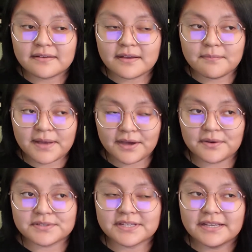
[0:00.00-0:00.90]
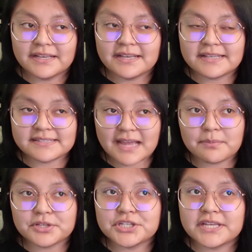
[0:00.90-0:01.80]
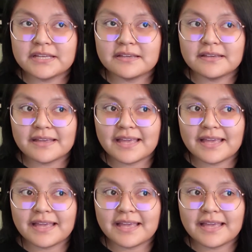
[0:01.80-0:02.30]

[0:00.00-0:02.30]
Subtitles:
about establishing